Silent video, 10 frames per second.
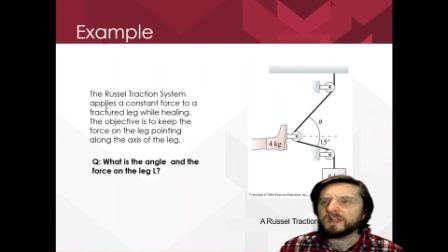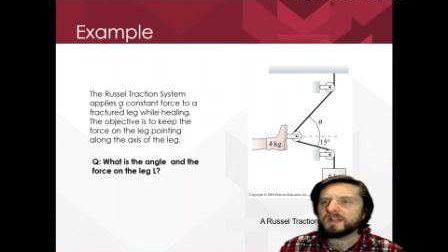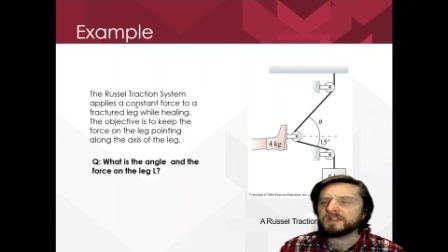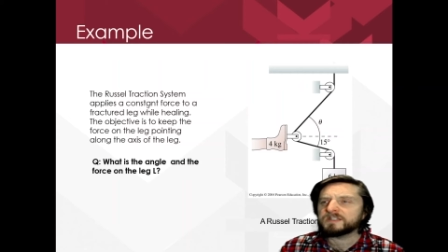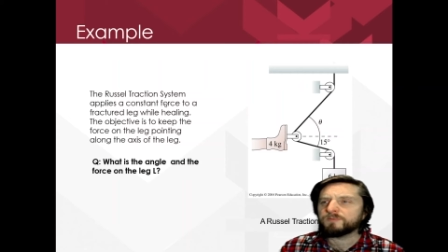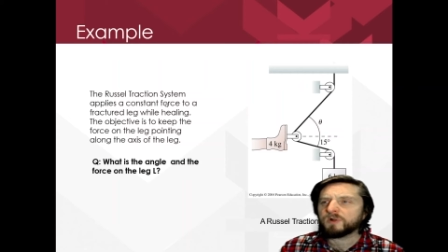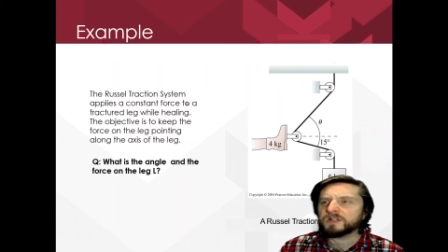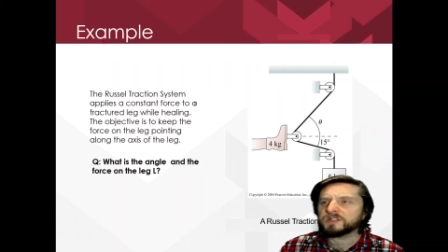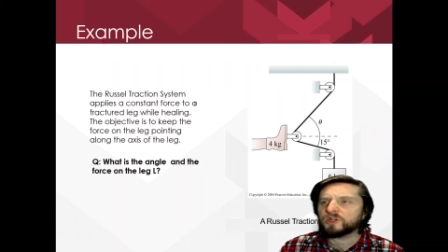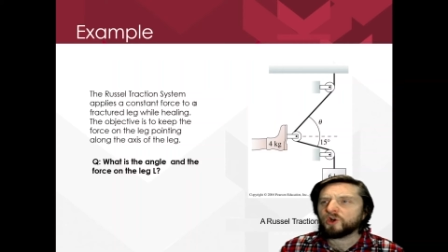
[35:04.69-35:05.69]
this applies
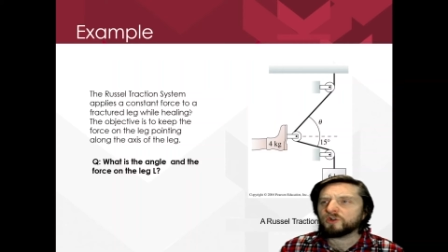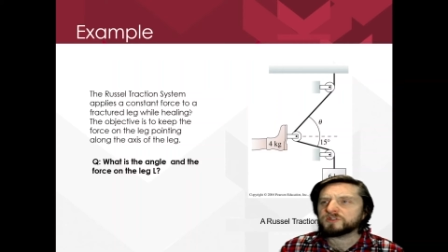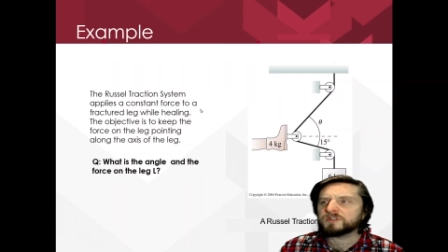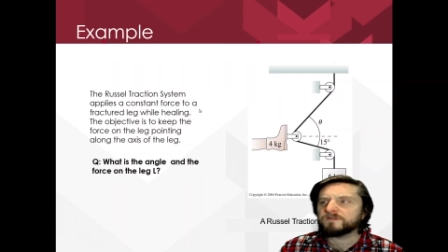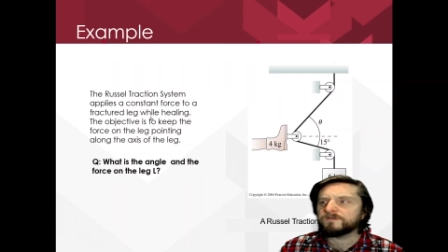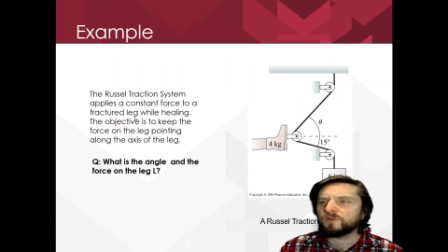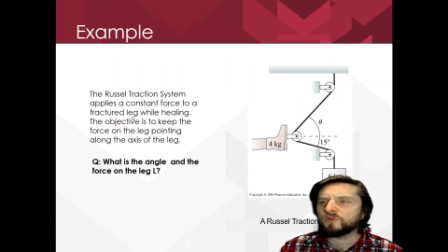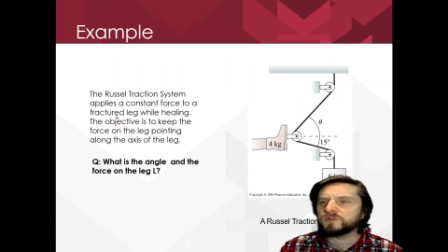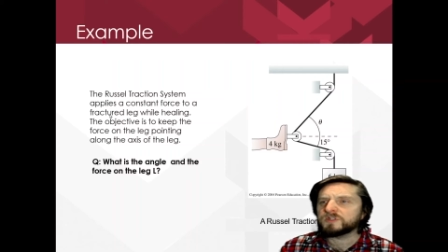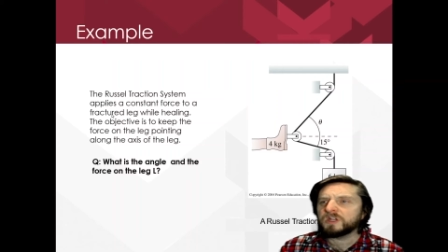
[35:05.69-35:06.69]
a constant
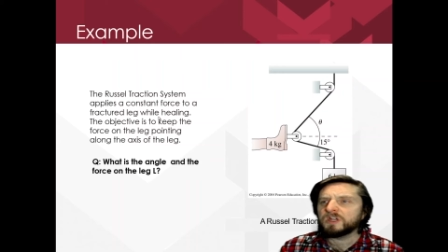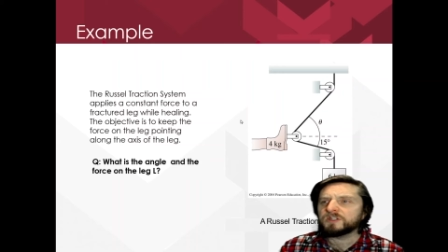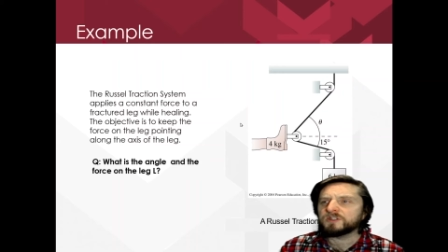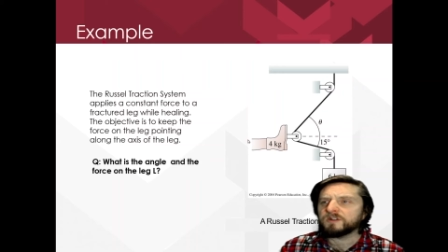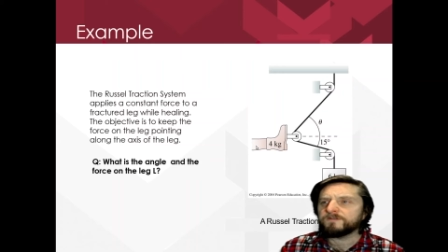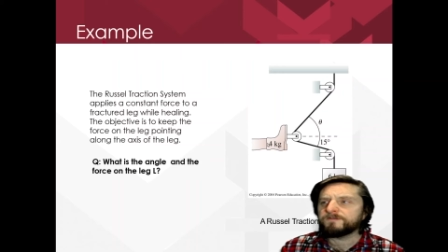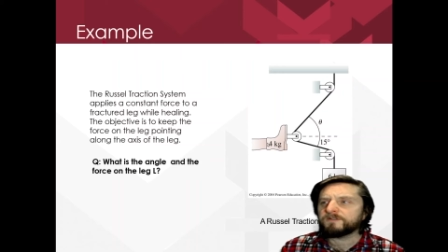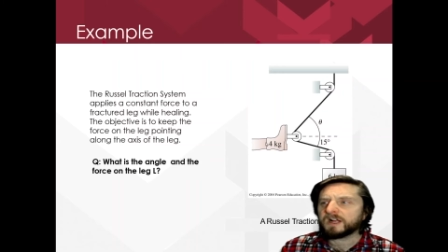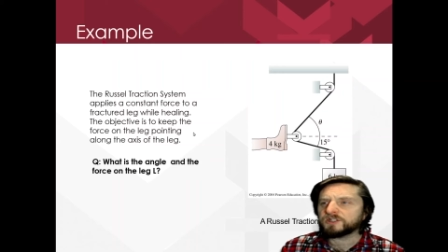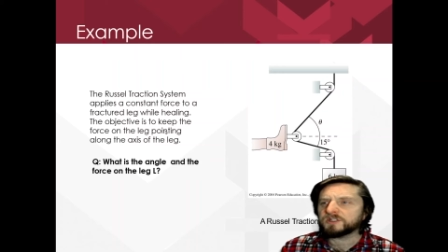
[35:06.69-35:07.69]
force to the
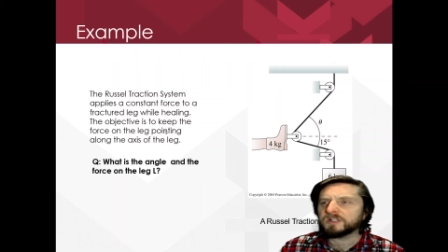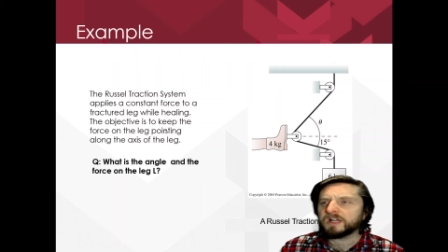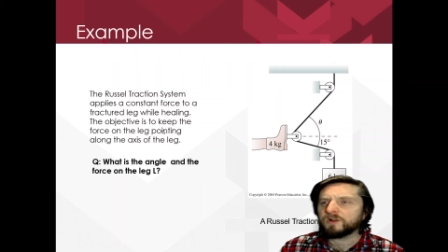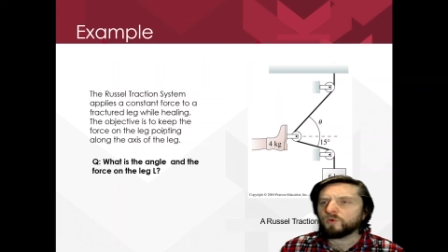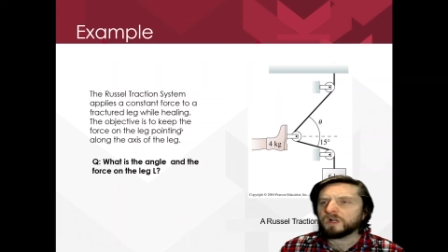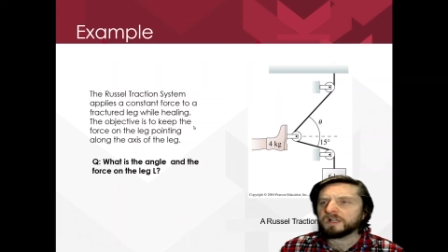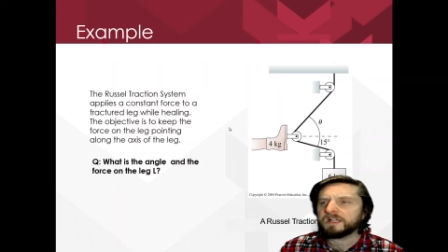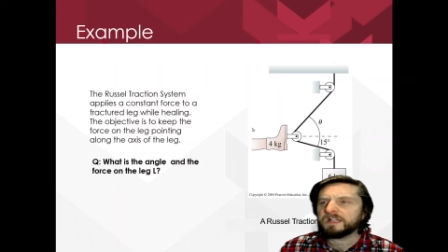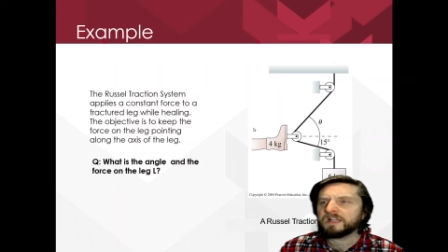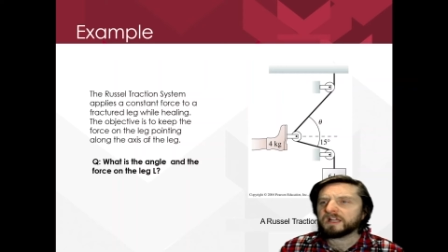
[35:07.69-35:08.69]
fractured leg while
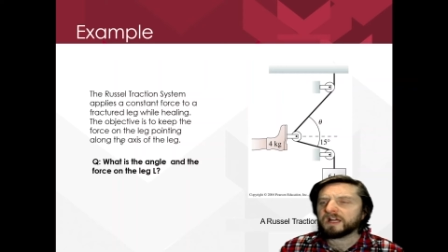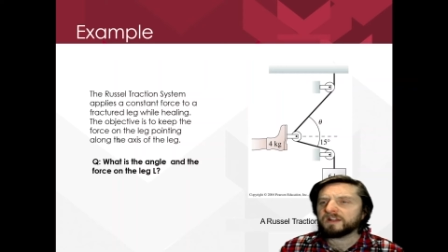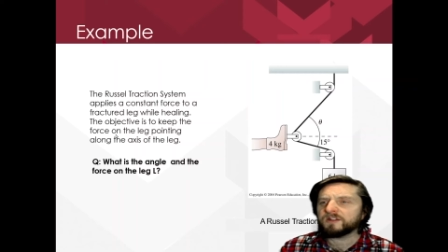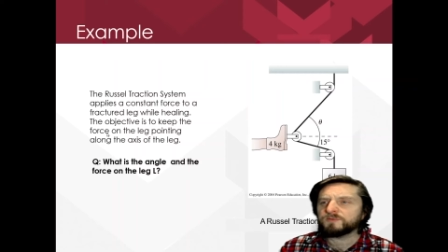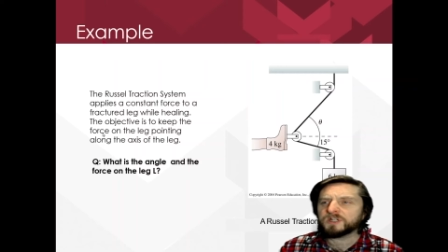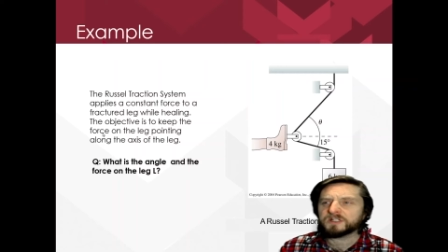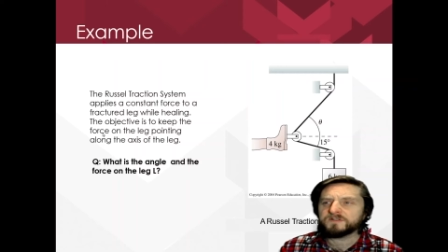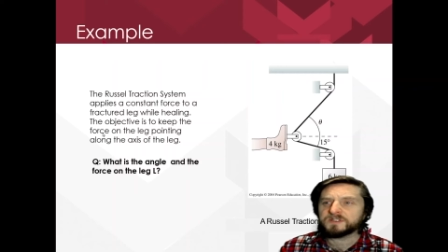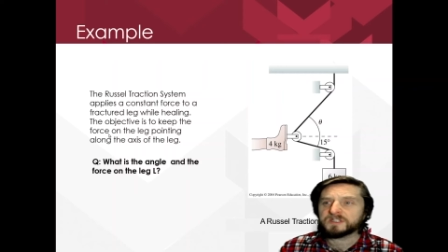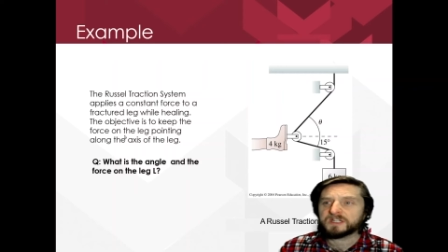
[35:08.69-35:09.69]
healing, and the objective
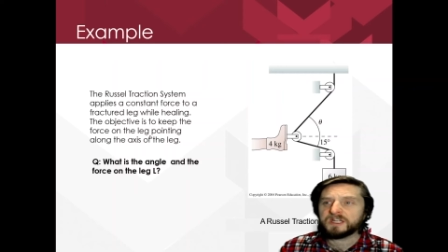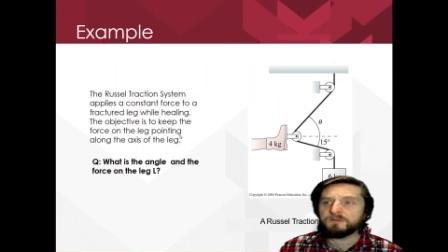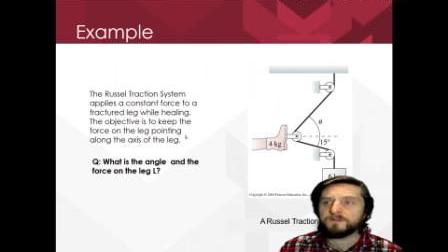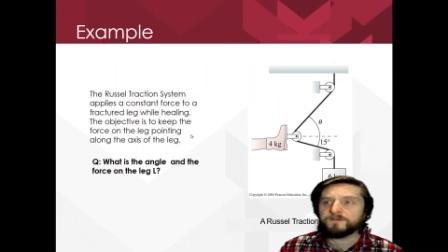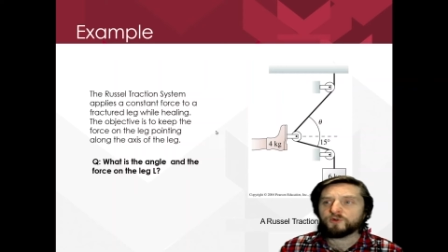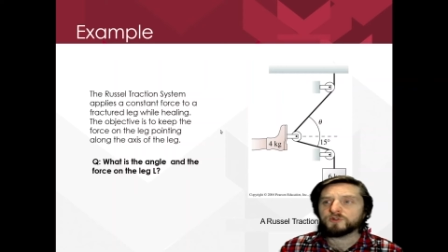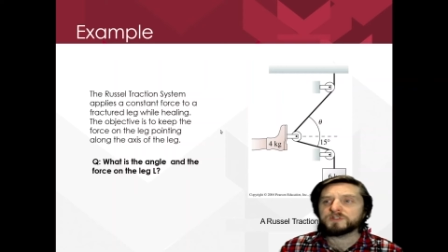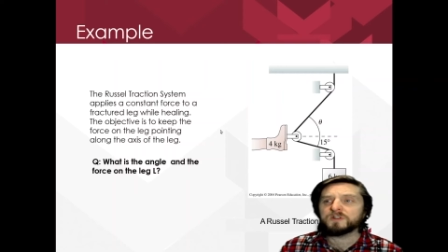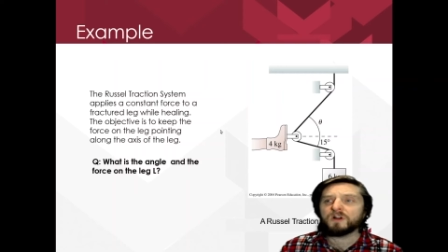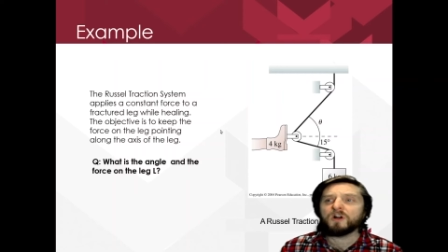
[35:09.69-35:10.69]
is to keep the force
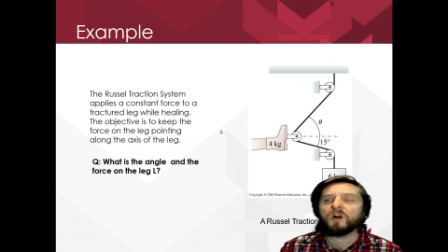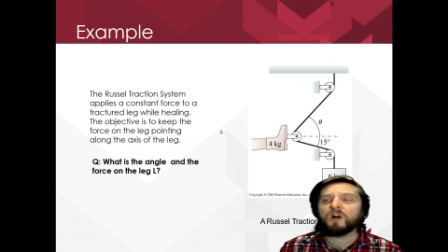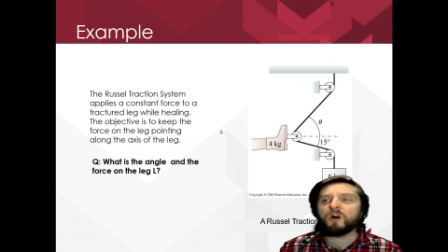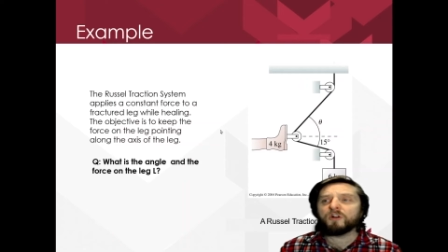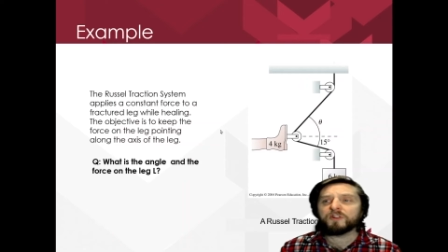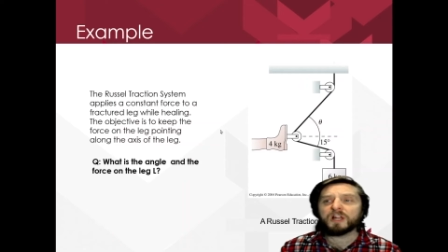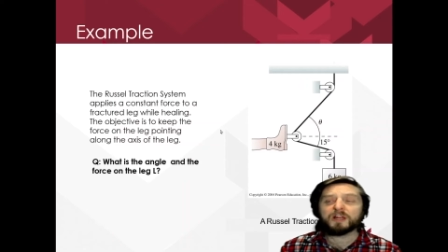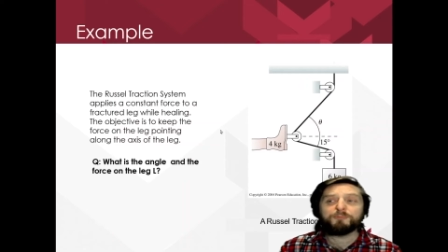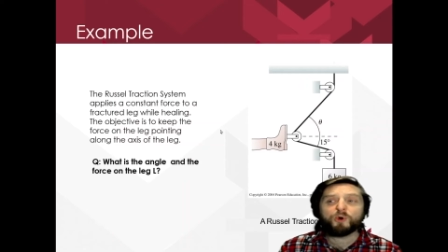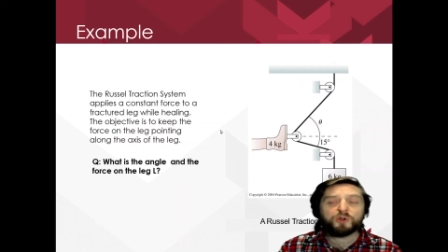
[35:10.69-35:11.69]
on the leg
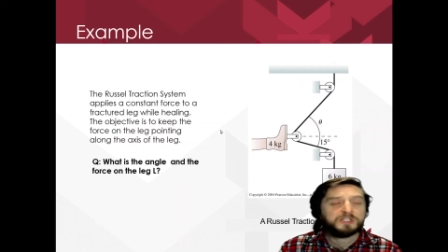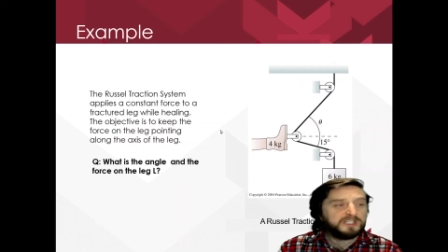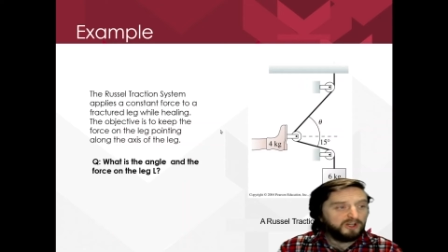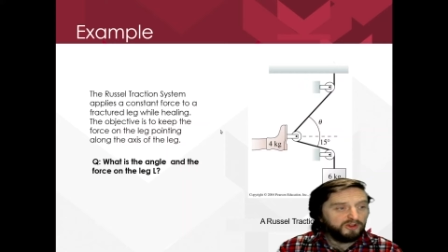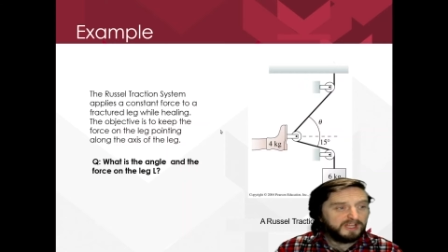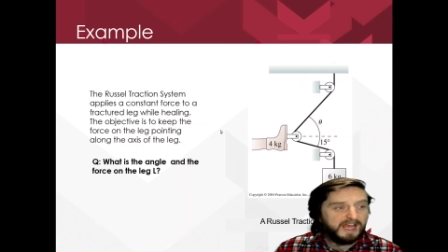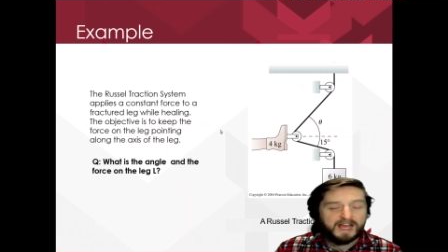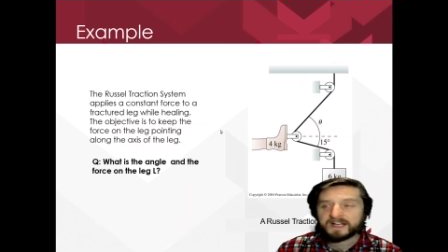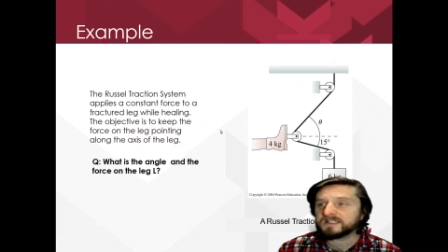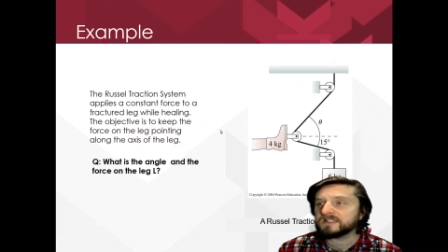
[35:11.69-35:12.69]
pointing along the
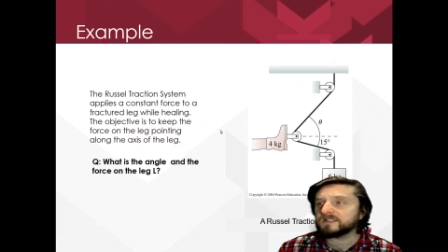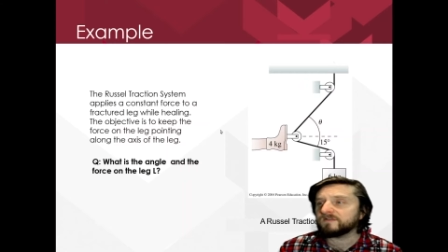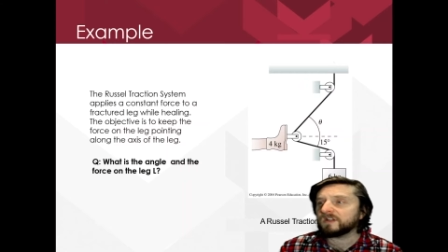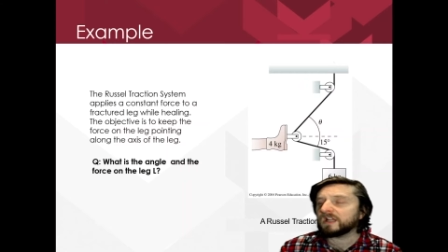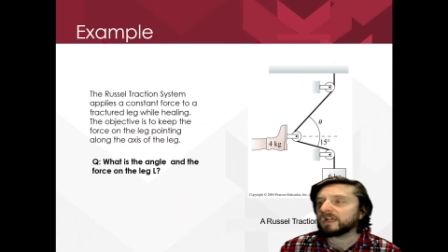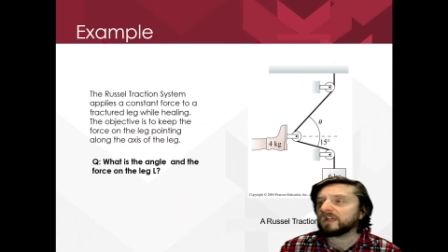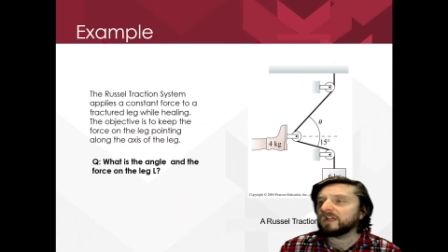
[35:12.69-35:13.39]
axis of the leg.